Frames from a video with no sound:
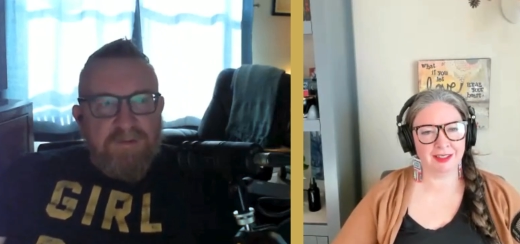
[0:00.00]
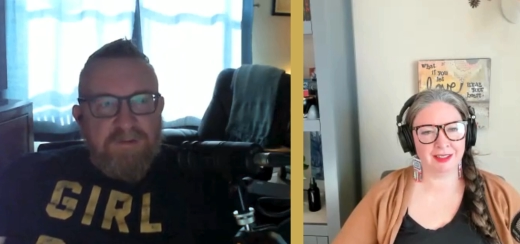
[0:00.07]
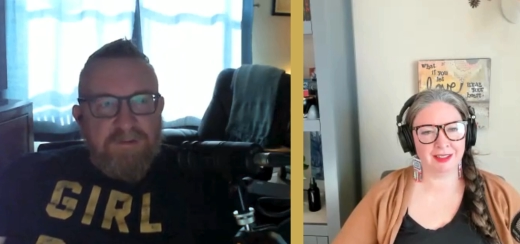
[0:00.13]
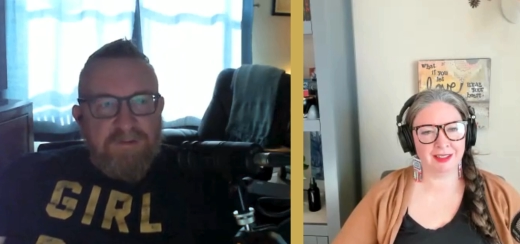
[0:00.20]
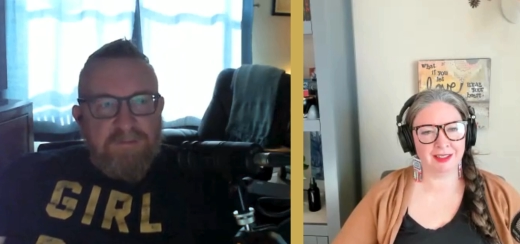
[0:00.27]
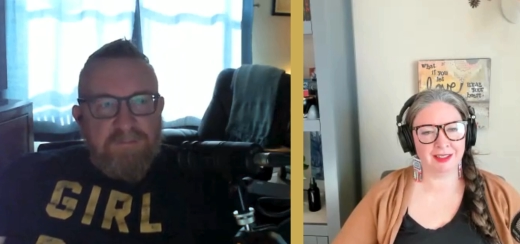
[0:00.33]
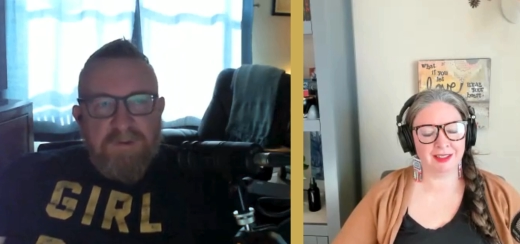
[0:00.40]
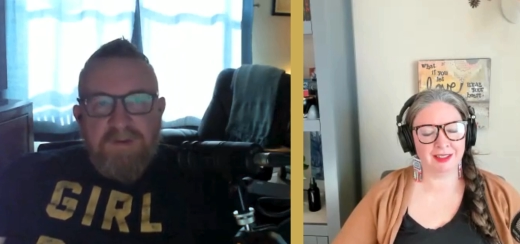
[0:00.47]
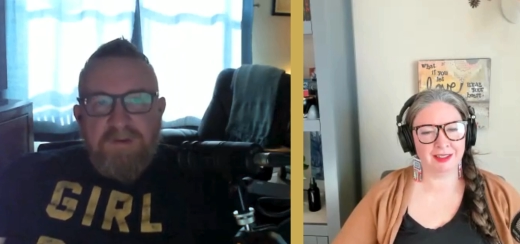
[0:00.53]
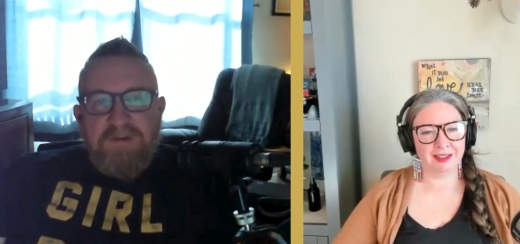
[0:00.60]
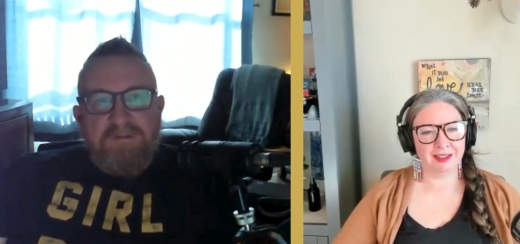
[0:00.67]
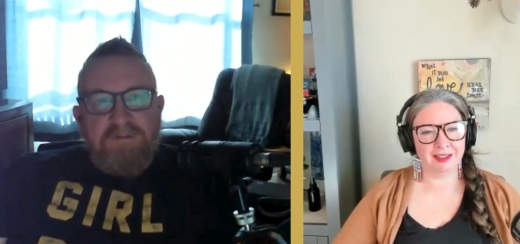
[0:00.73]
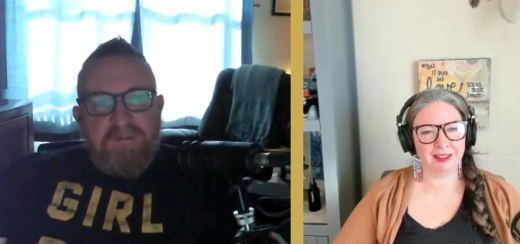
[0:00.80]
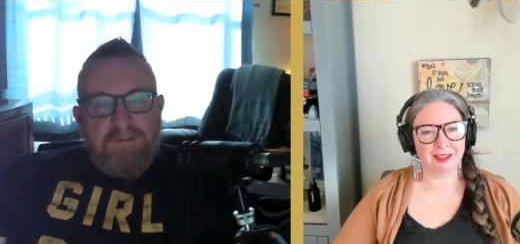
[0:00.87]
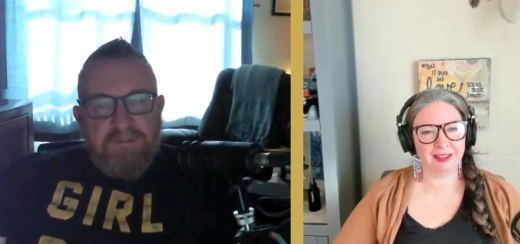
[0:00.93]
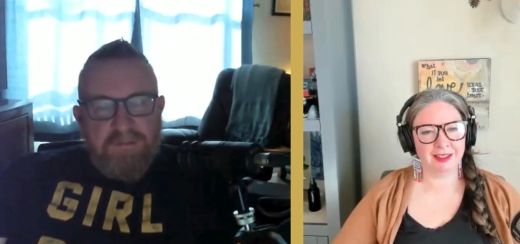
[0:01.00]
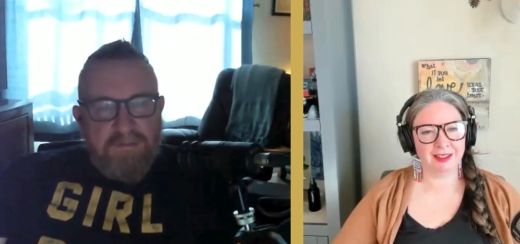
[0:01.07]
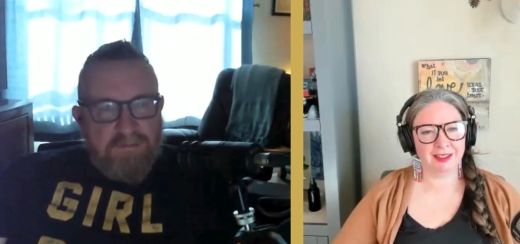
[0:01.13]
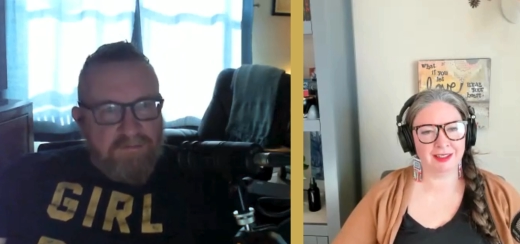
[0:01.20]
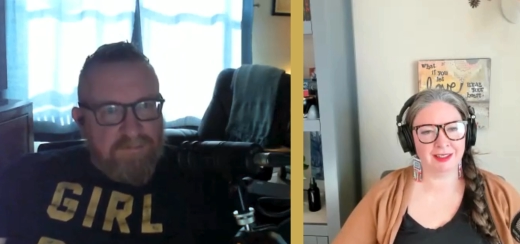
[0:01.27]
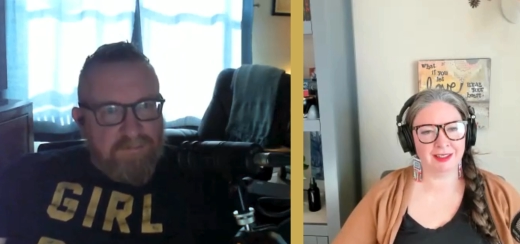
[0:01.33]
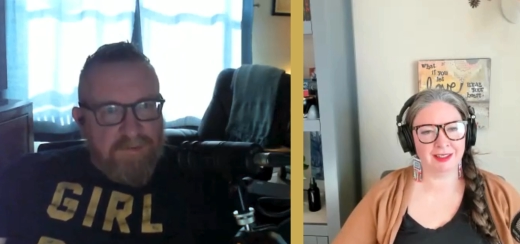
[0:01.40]
Speaker 1: as many as
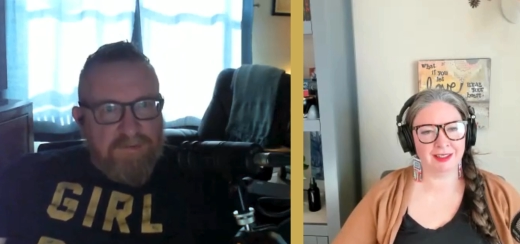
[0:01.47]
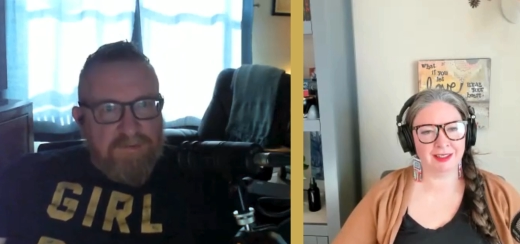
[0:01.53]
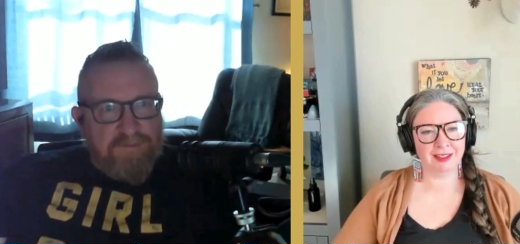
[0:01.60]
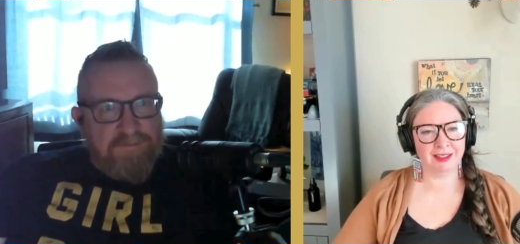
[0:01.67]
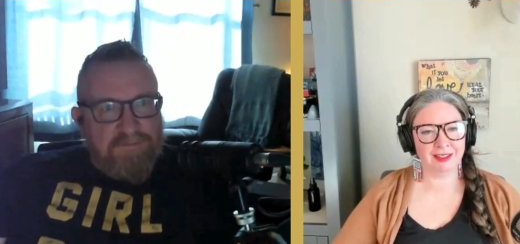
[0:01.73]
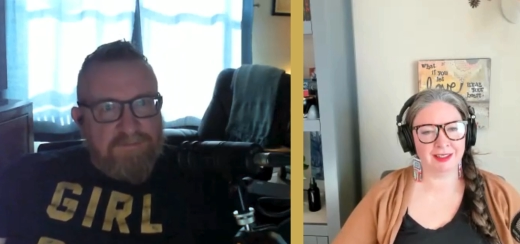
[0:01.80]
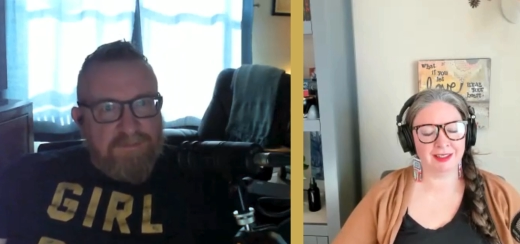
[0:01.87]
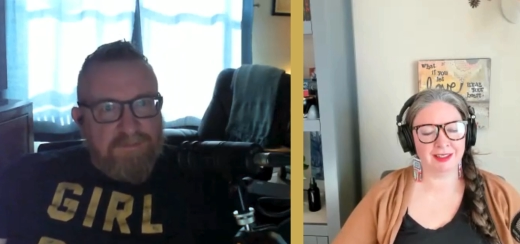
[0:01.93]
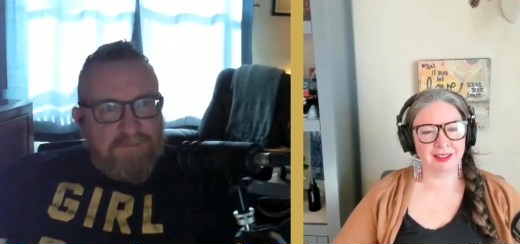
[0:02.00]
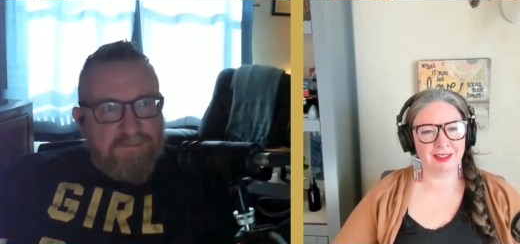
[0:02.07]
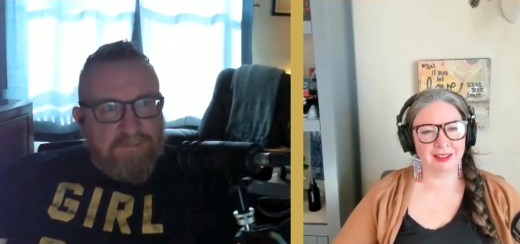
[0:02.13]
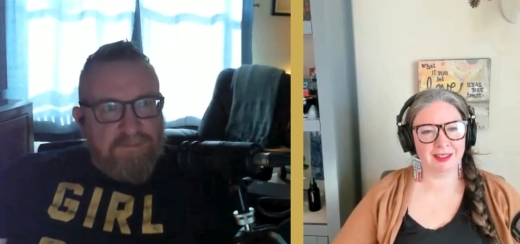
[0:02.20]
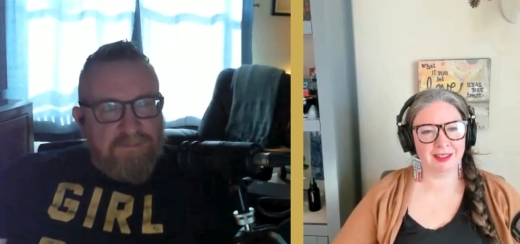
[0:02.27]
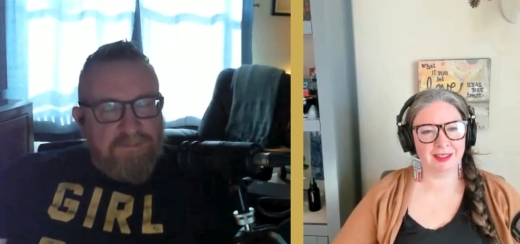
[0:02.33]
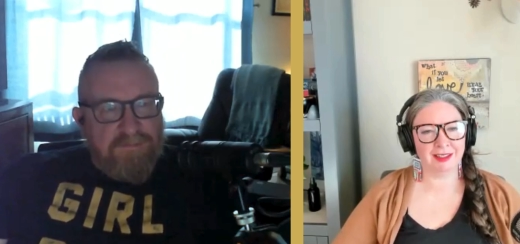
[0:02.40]
experiences